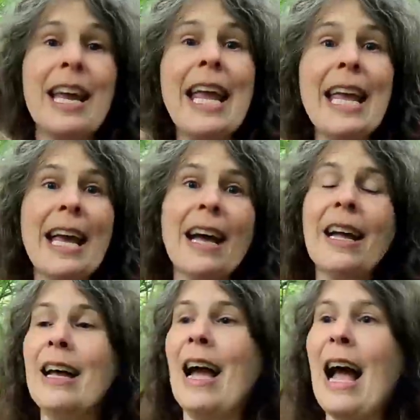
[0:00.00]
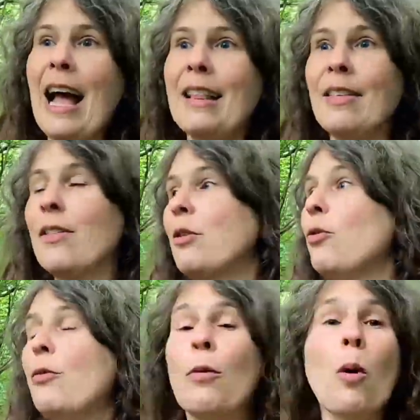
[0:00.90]
here, and the
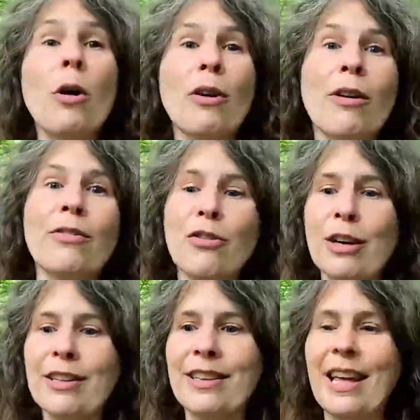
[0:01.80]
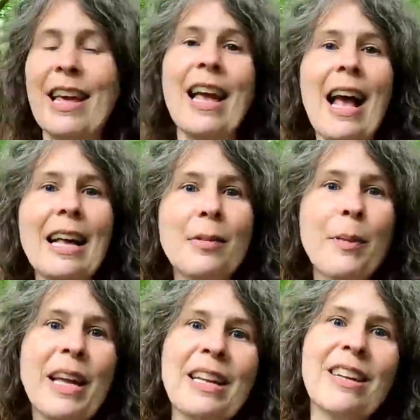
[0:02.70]
Norfolk Wildlife Trust has
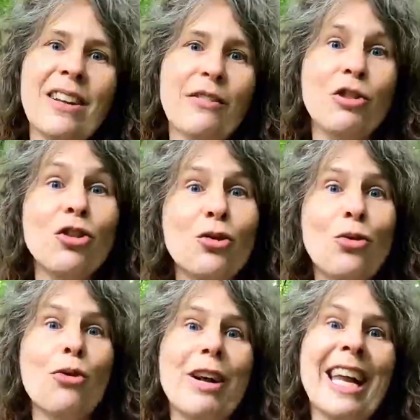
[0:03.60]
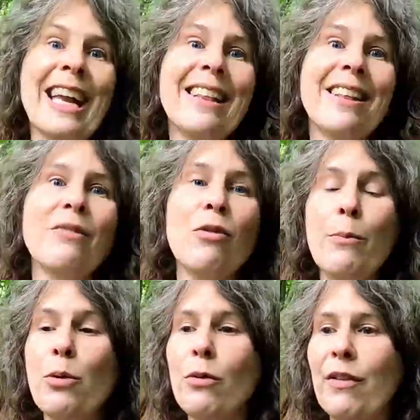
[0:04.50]
been restoring it and
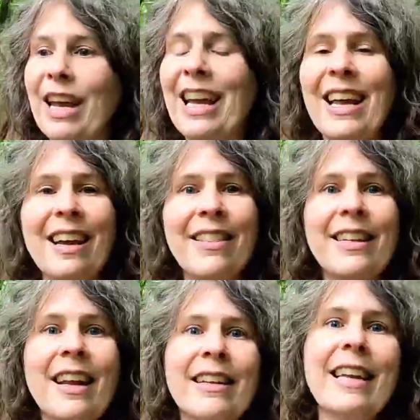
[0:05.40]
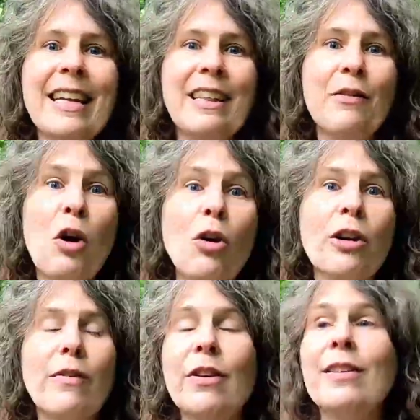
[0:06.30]
removing the non-native
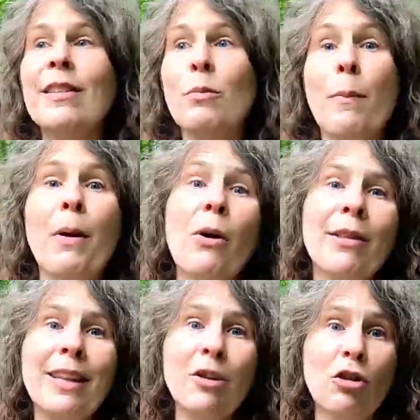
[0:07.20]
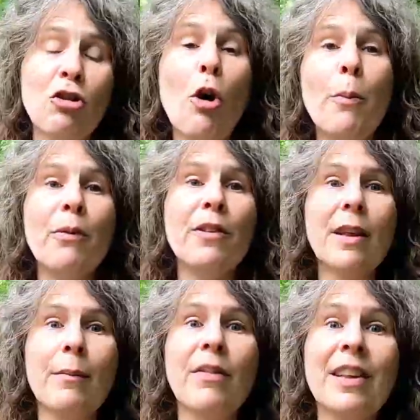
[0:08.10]
conifers that were planted on top of
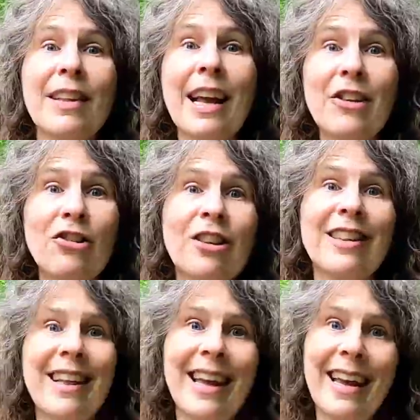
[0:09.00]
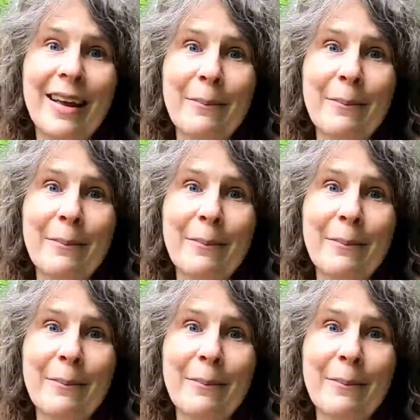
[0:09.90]
some of the sections here.